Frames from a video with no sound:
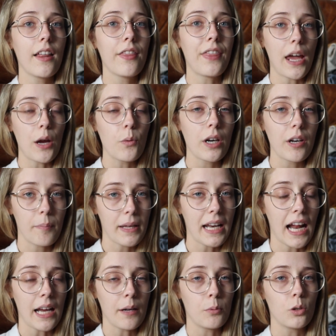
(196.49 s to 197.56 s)
they would have been
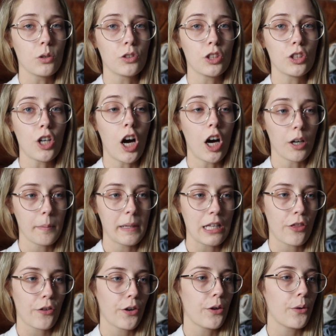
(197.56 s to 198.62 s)
able to talk me
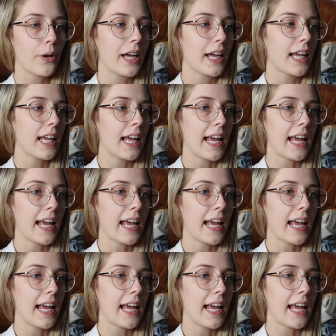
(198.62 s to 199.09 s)
through it.